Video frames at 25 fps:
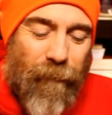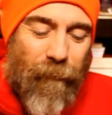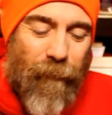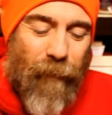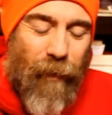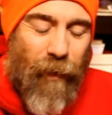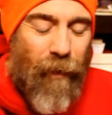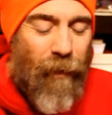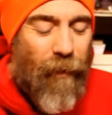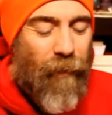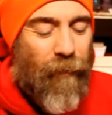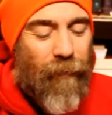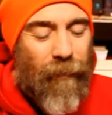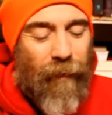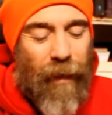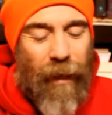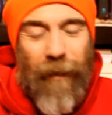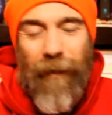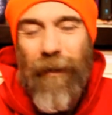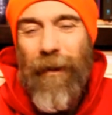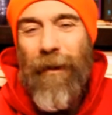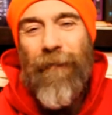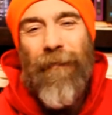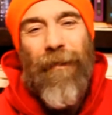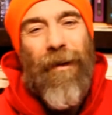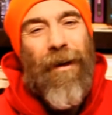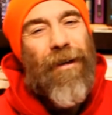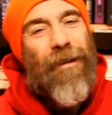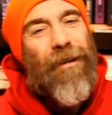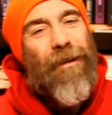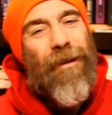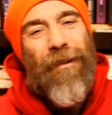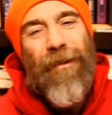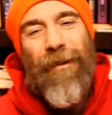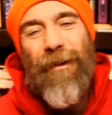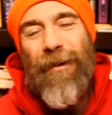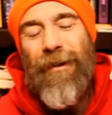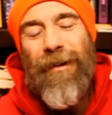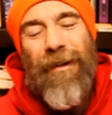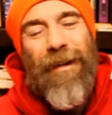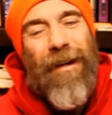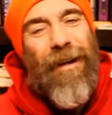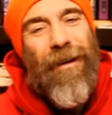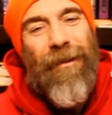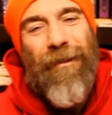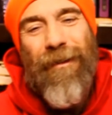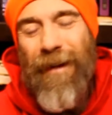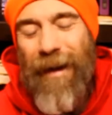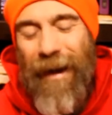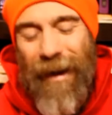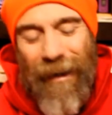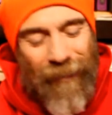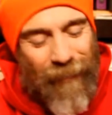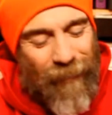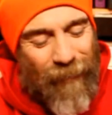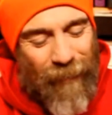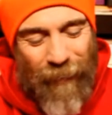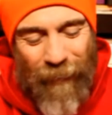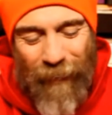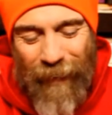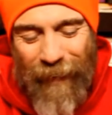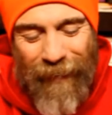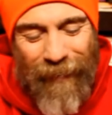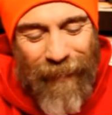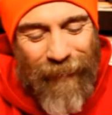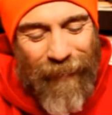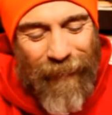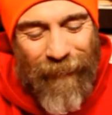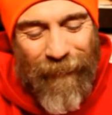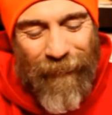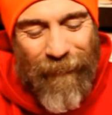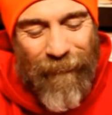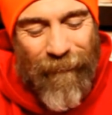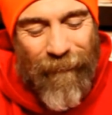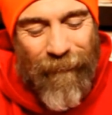Oh, I love Asha 13. You guys know I do.